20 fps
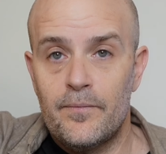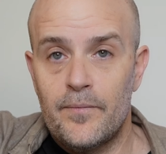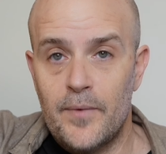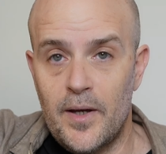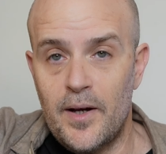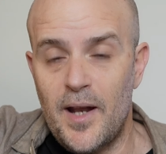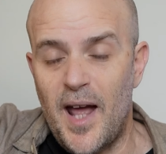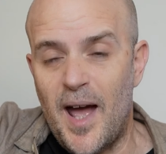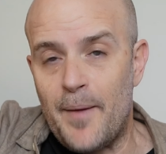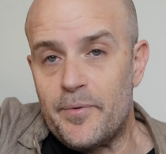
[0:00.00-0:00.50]

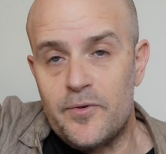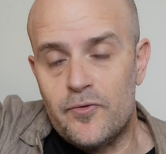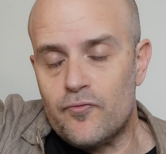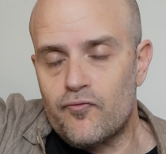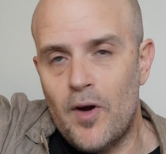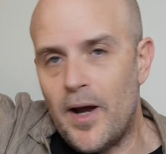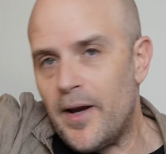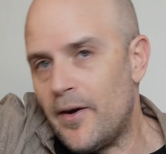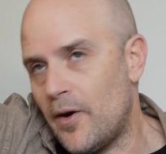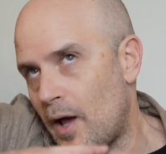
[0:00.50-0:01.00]
And it happens
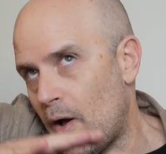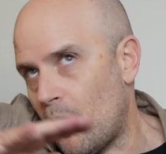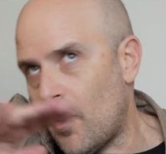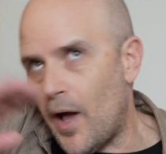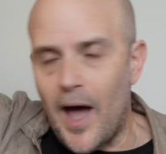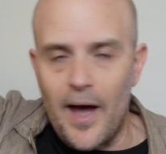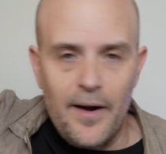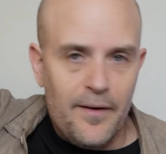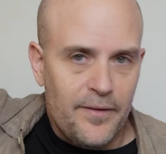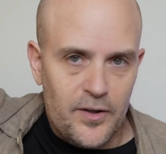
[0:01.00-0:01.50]
right
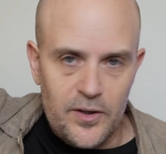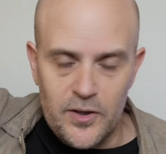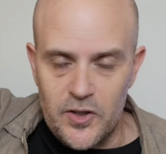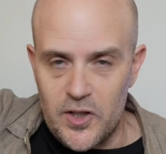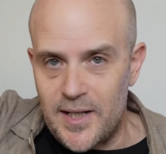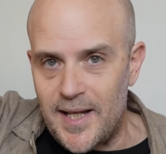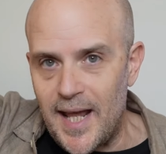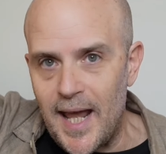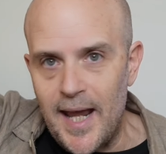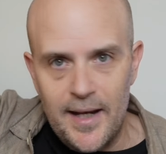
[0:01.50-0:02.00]
out of the
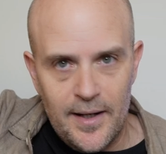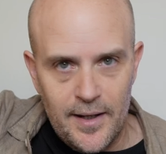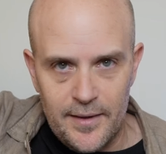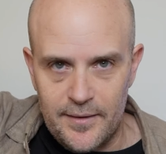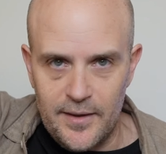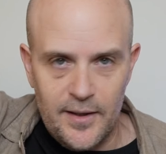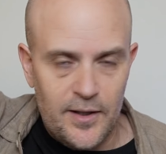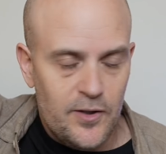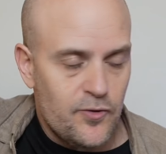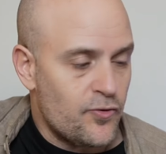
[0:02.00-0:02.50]
gate at
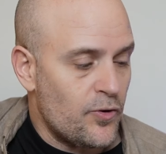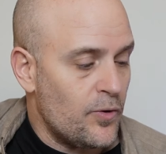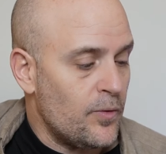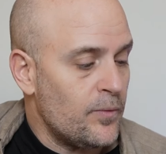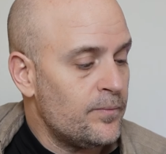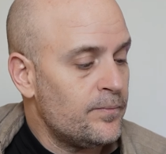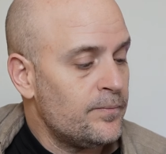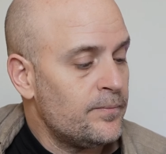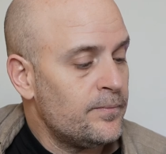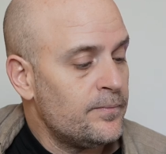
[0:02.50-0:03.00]
the intro.
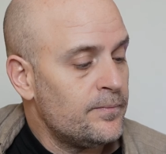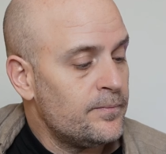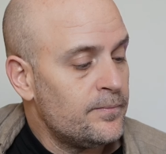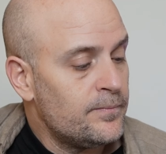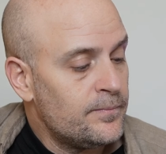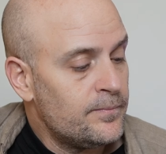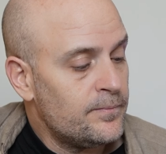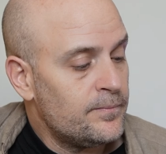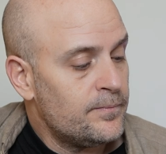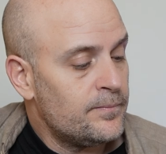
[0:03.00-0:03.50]

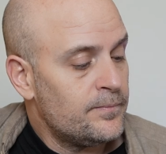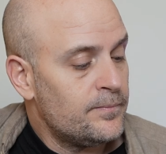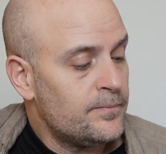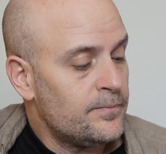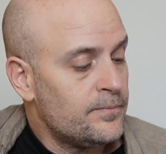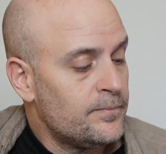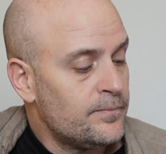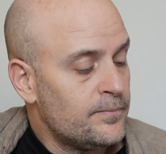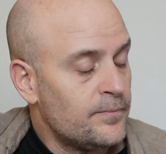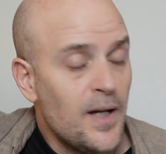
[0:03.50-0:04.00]

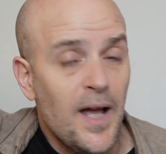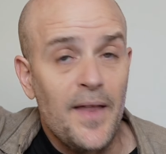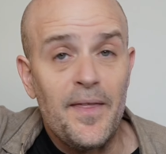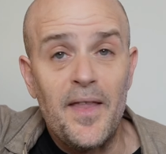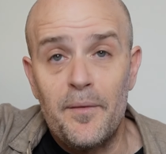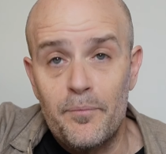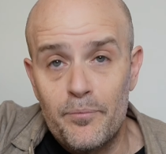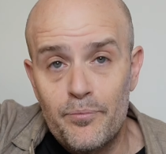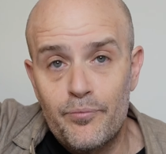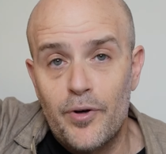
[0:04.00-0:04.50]
And
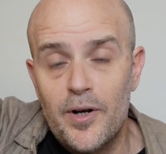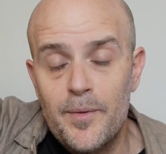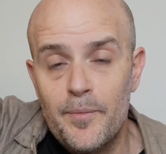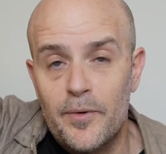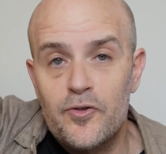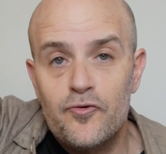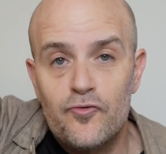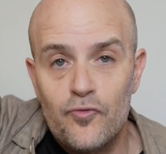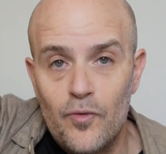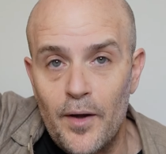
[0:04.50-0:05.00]
then pretty
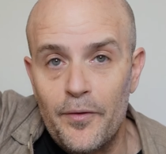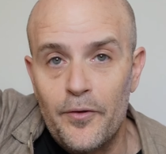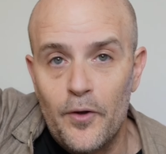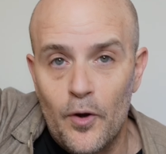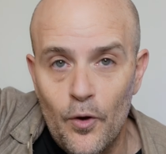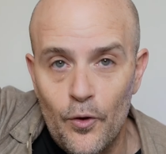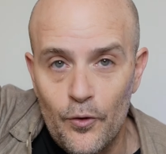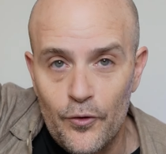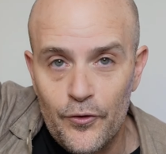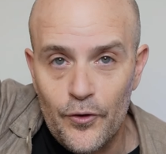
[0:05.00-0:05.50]
much throughout the
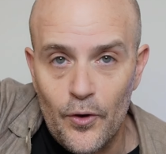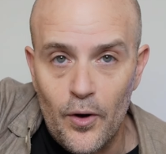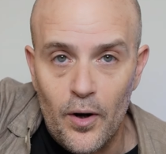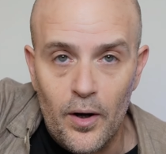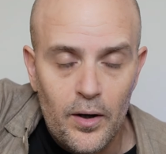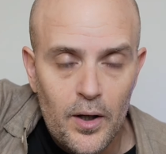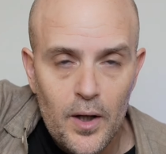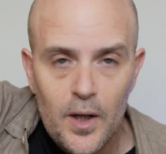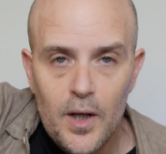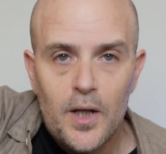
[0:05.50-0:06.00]
whole
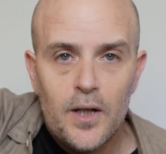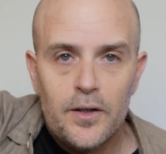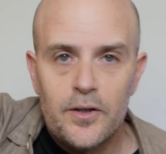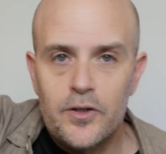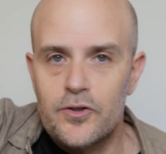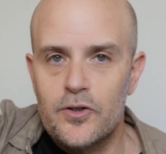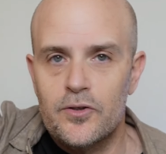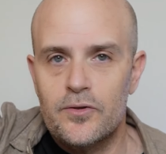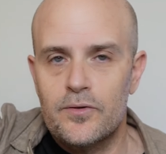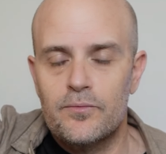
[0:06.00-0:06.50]
song.
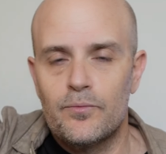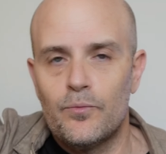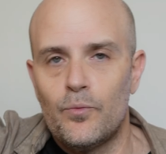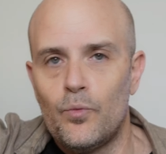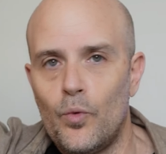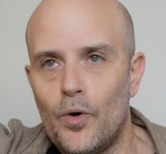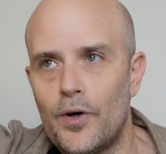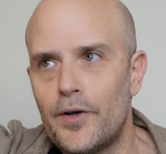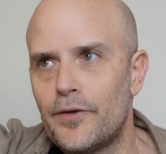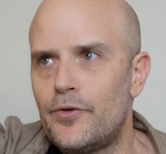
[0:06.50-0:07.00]
There's just
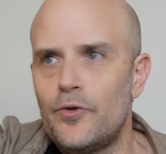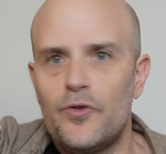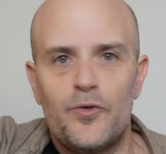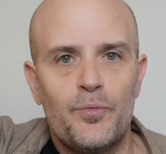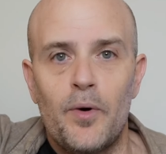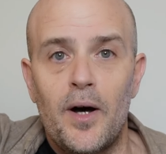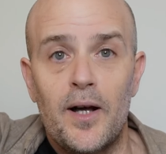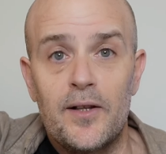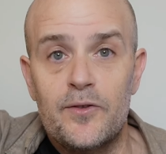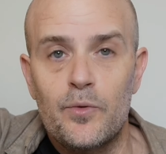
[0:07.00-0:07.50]
1 or 2
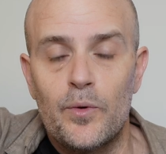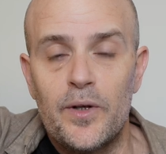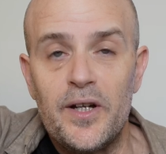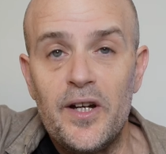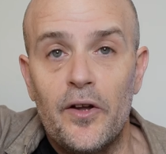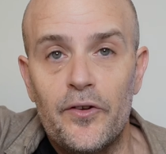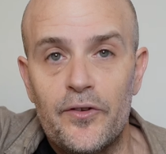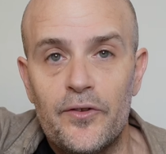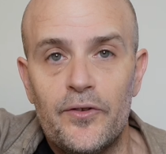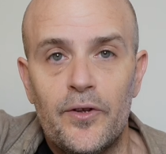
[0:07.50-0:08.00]
spots where he
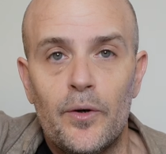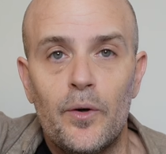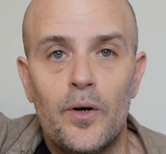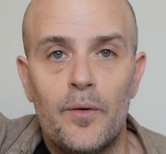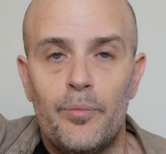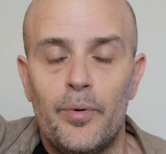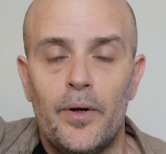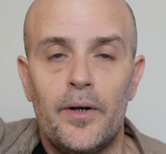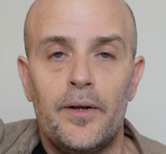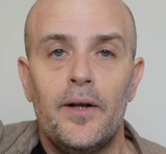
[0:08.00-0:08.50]
doesn't do
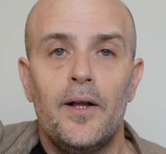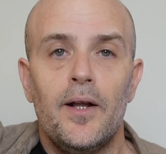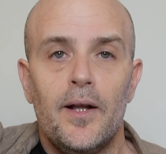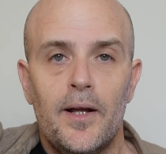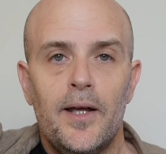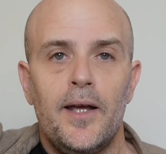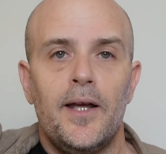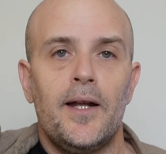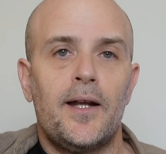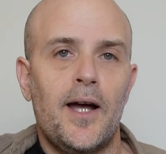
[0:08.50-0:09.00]
it, but
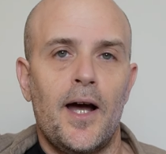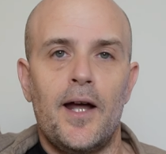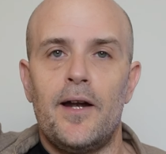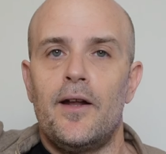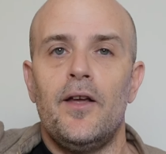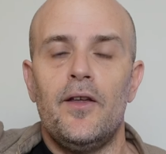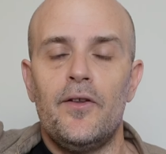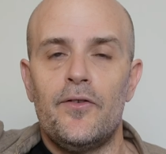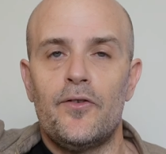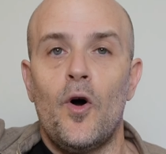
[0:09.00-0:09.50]
it kind
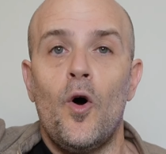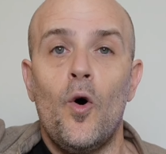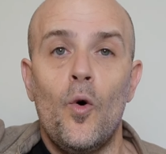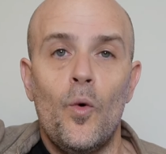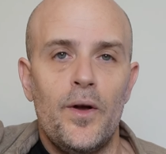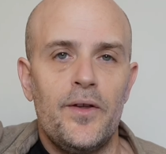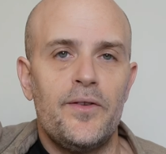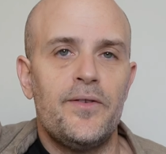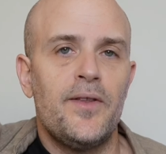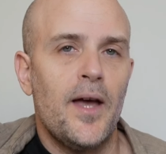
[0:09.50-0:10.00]
of is
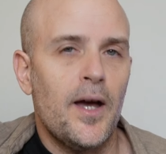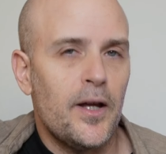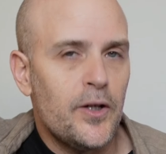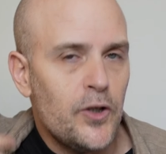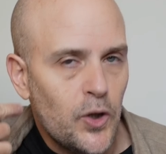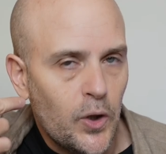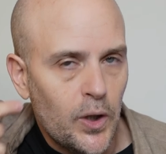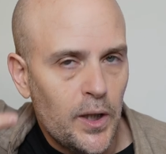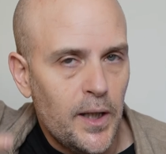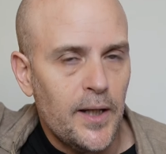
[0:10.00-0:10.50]
always there, and
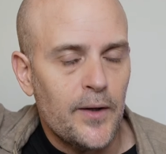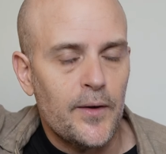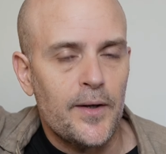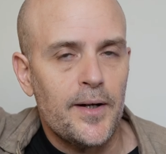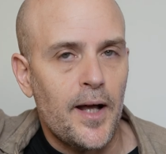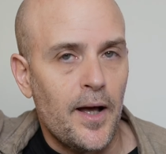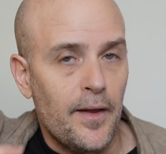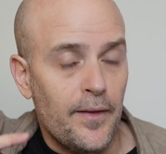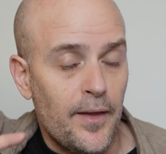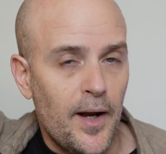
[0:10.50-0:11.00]
you'll hear it
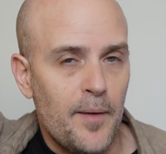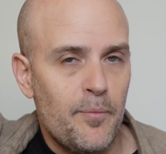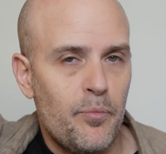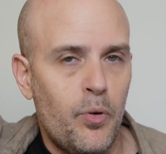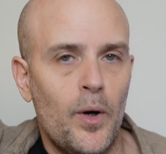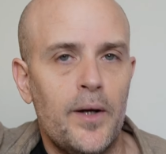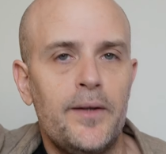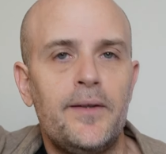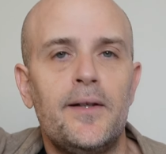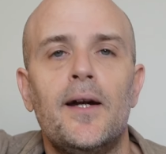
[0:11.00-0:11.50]
now that I
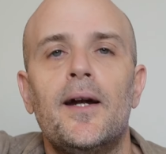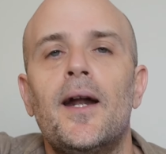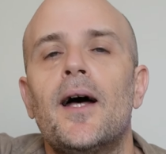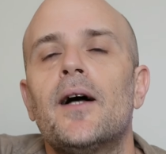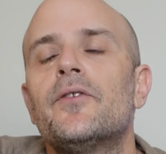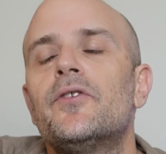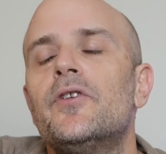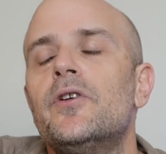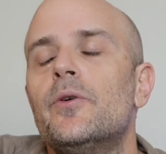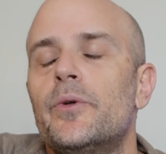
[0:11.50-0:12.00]
pointed it
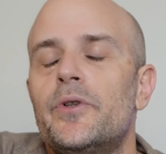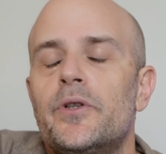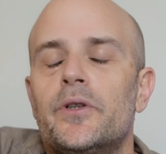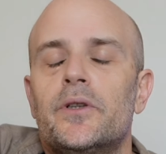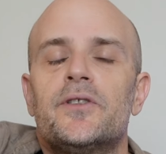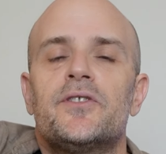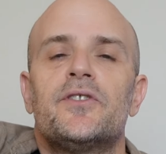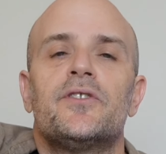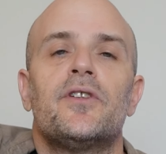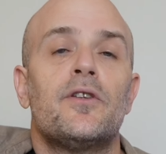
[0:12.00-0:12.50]
out to you when you
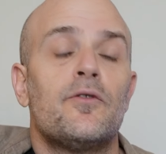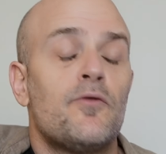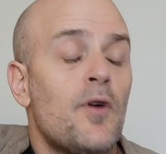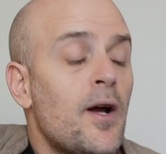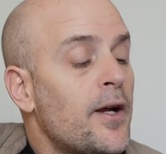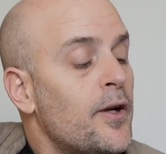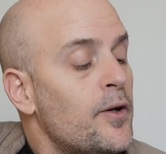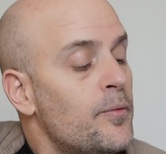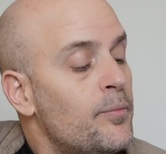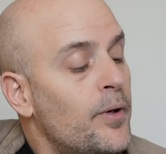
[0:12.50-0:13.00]
listen to the
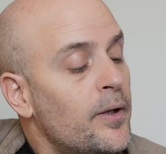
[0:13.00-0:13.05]
record.